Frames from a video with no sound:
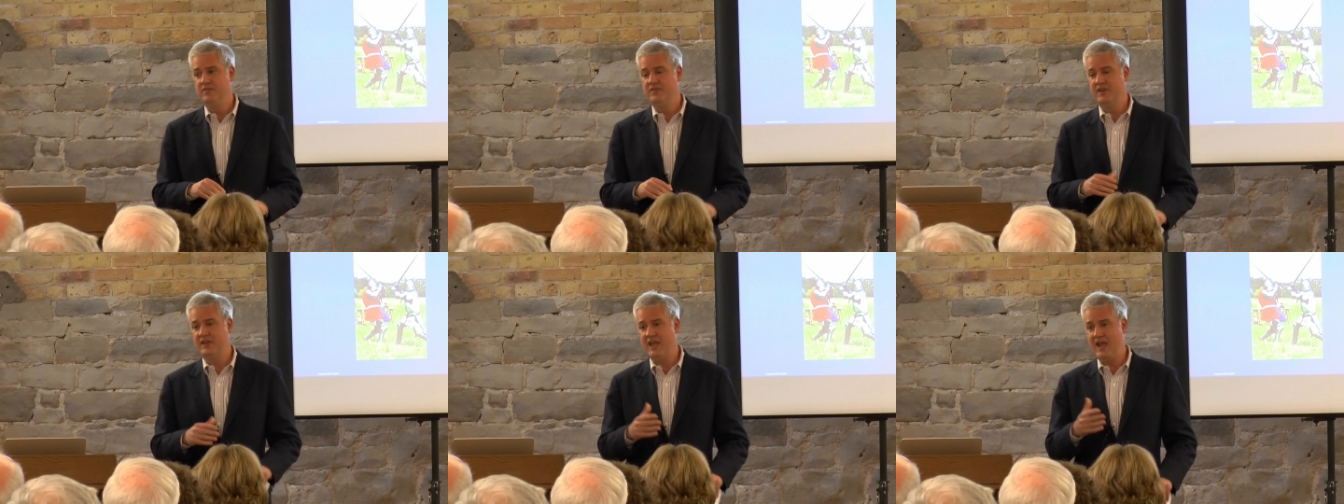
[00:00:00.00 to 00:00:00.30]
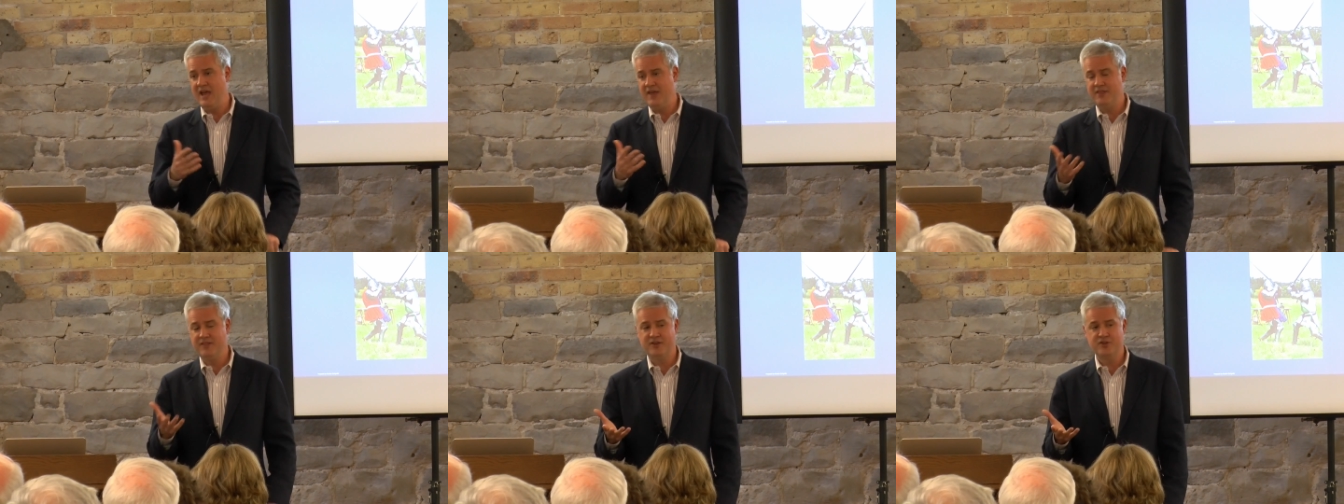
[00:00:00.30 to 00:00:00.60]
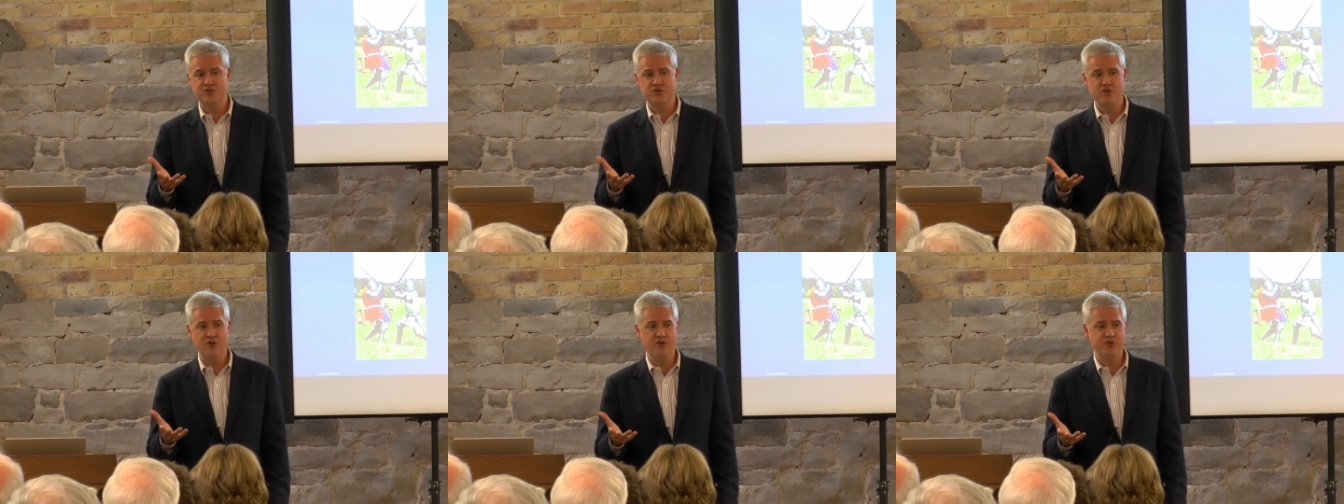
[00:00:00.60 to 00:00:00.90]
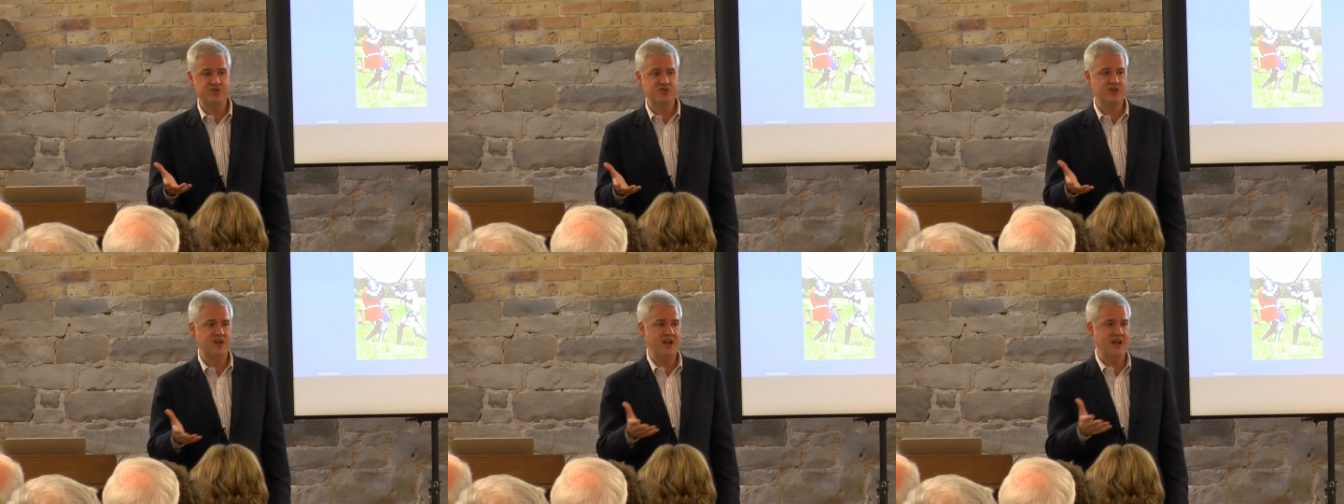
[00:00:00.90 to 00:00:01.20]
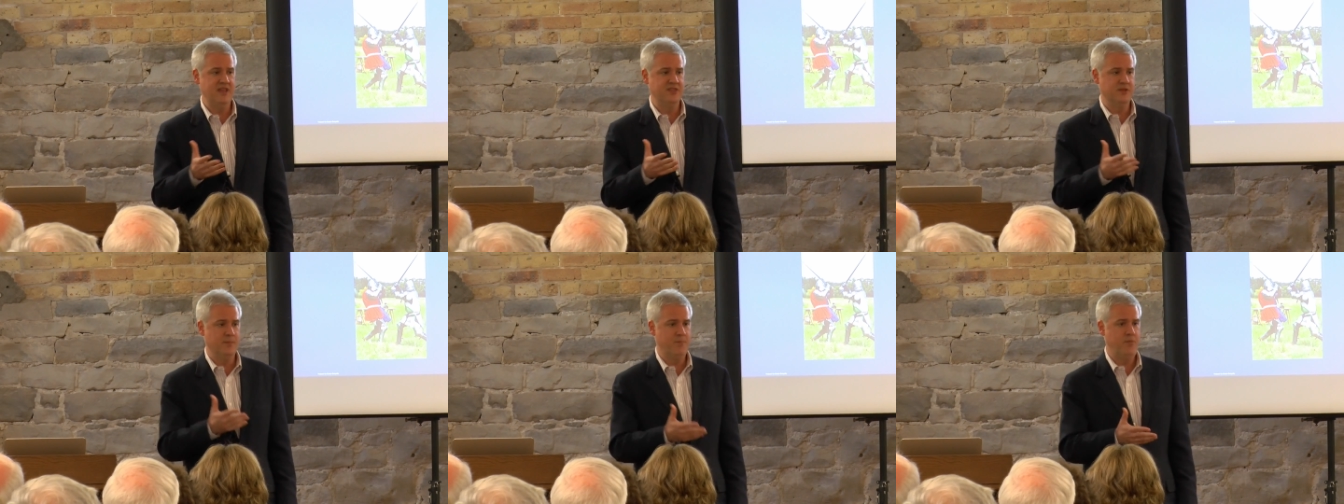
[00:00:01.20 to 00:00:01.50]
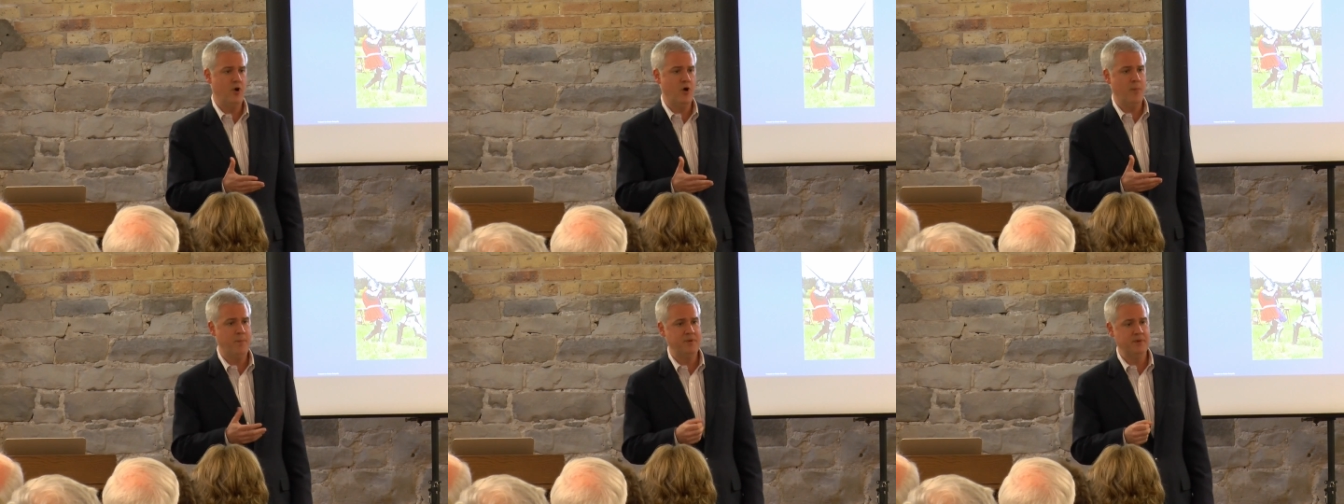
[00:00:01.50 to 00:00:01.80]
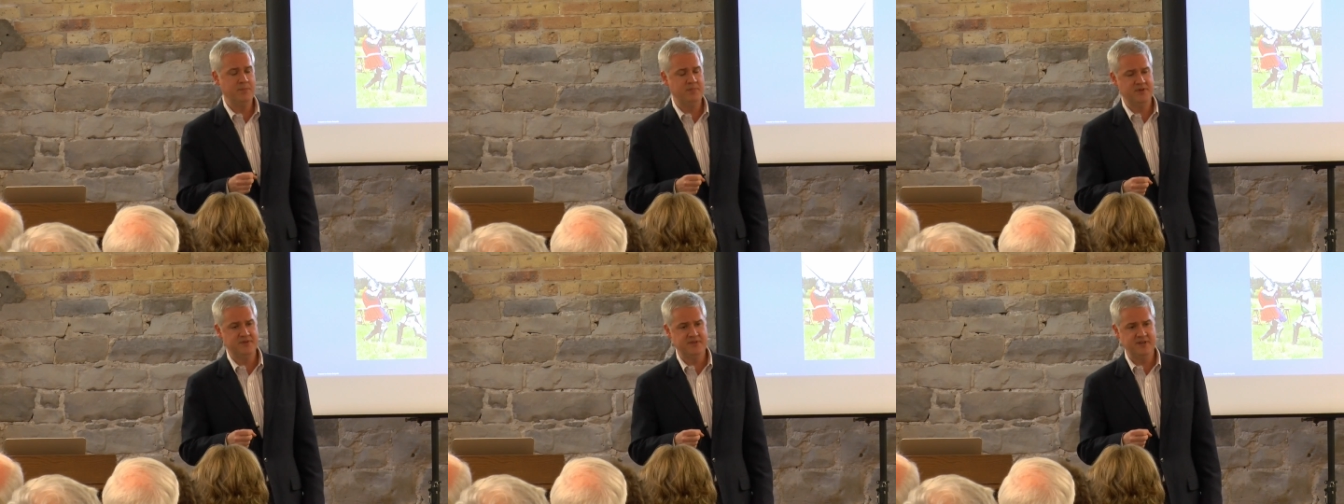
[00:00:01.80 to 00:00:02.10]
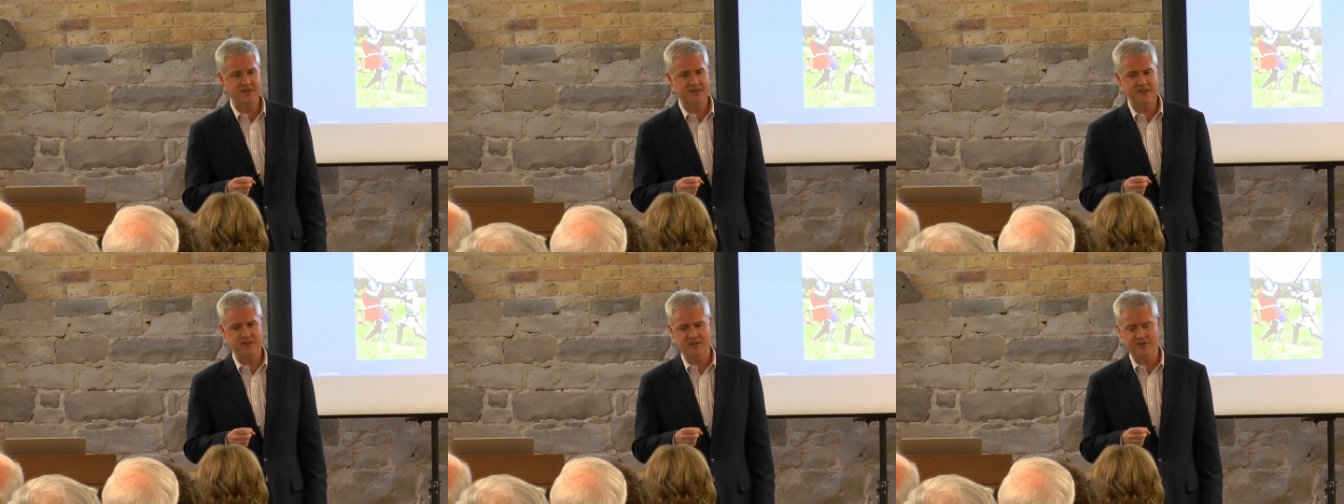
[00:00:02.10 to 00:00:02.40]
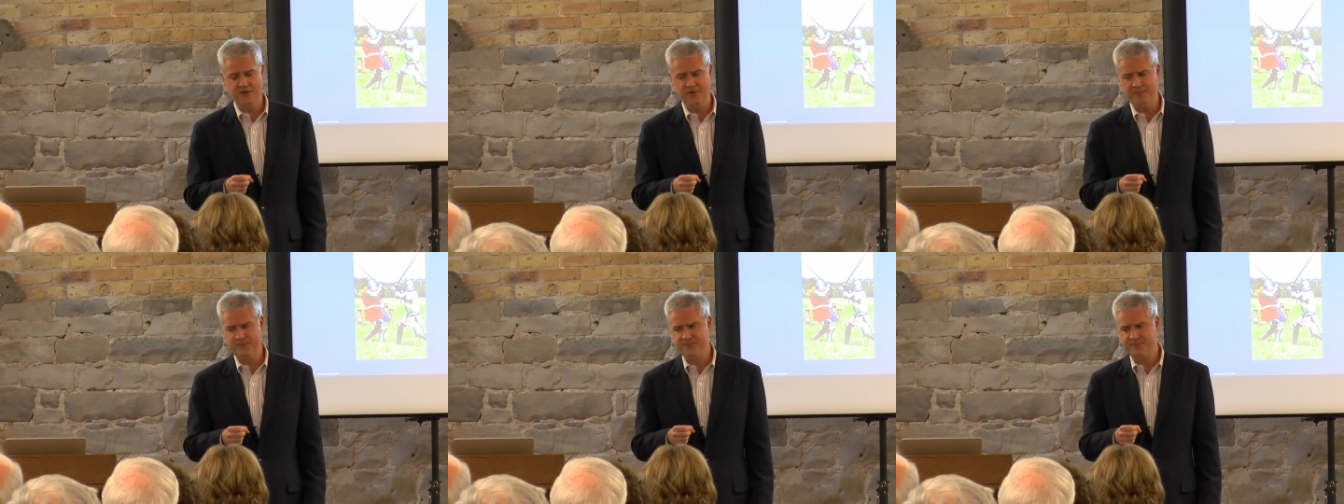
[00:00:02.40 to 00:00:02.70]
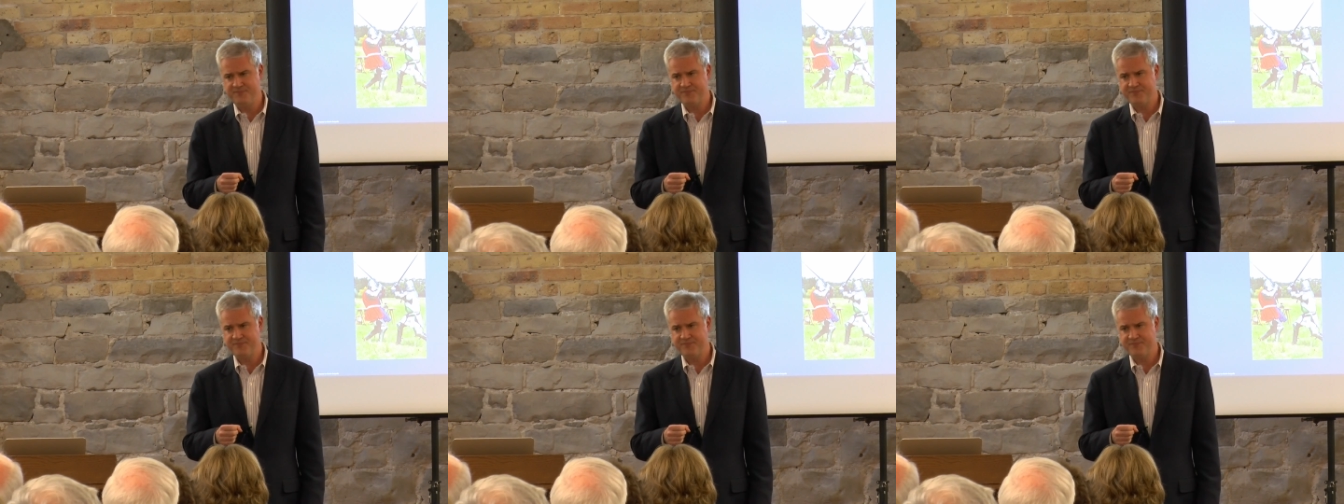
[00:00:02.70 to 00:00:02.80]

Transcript: the Catholic Church and the Pope in particular.